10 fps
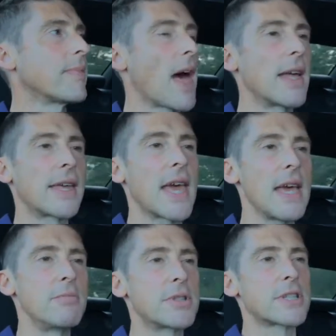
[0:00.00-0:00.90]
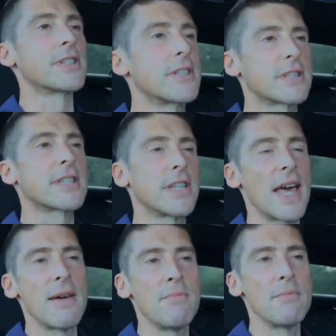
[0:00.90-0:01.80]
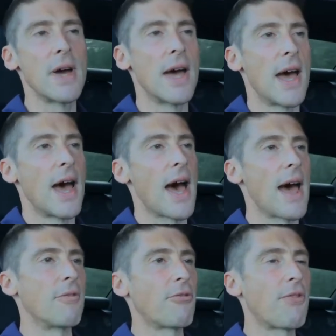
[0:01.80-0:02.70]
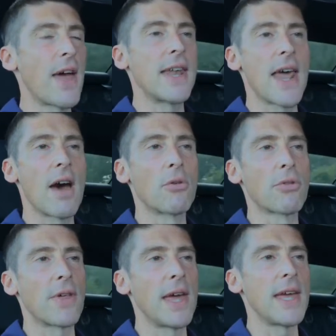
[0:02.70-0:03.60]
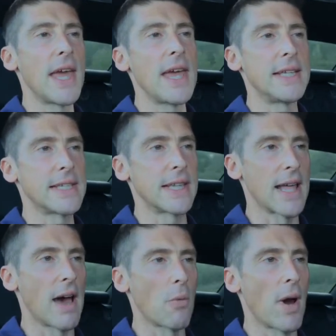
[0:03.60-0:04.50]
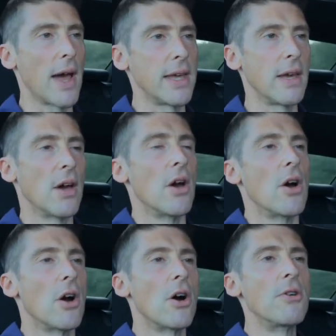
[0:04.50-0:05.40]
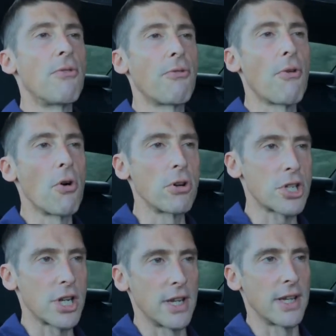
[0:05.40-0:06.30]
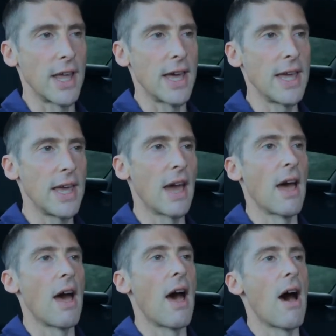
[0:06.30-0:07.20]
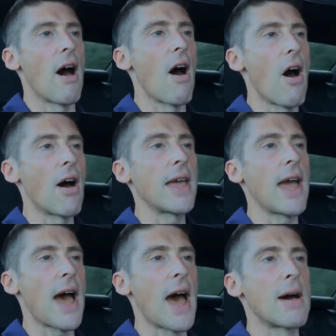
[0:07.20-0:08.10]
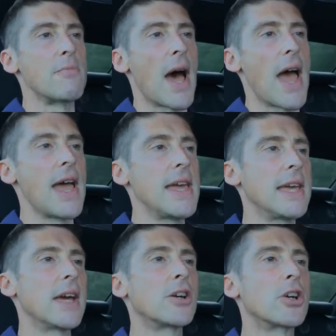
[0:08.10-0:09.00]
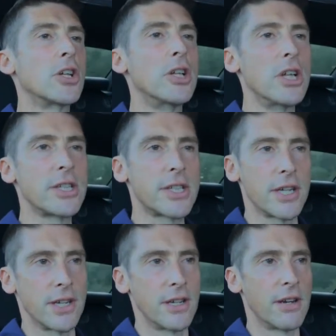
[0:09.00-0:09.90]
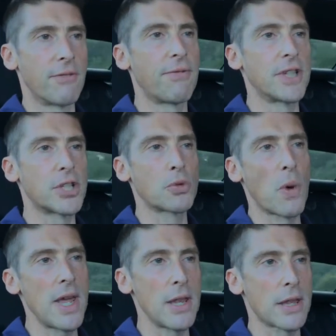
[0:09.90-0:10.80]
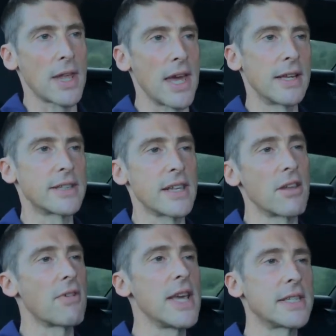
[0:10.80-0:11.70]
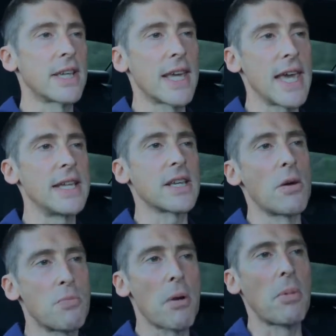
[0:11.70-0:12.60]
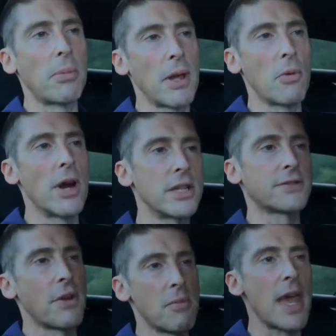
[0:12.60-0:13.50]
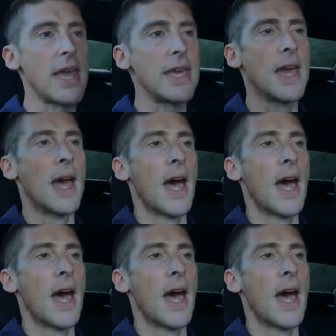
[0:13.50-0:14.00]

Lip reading: and keeps slim and fit and healthy eating that way. Unfortunately, I am a glutton for sweet things, and the reason keto probably works for me,